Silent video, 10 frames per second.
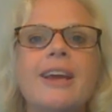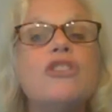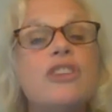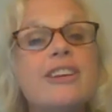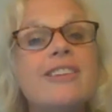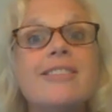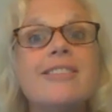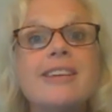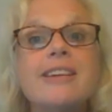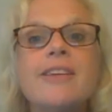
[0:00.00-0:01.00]
Jesus
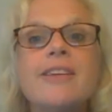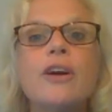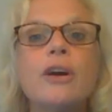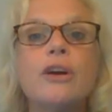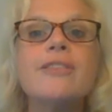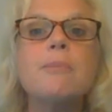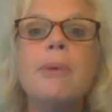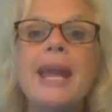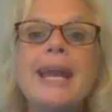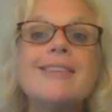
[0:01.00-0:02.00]
sees their hurts and
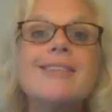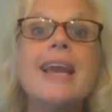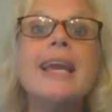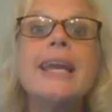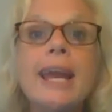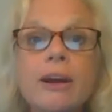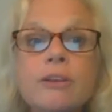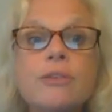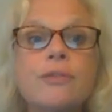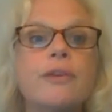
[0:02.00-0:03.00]
pains and
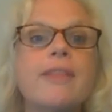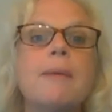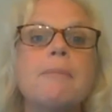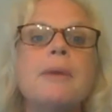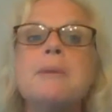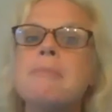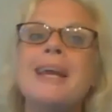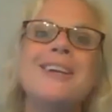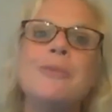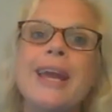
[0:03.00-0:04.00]
cares for them in
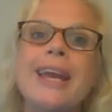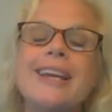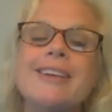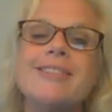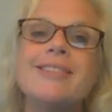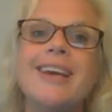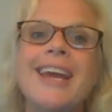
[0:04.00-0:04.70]
many ways.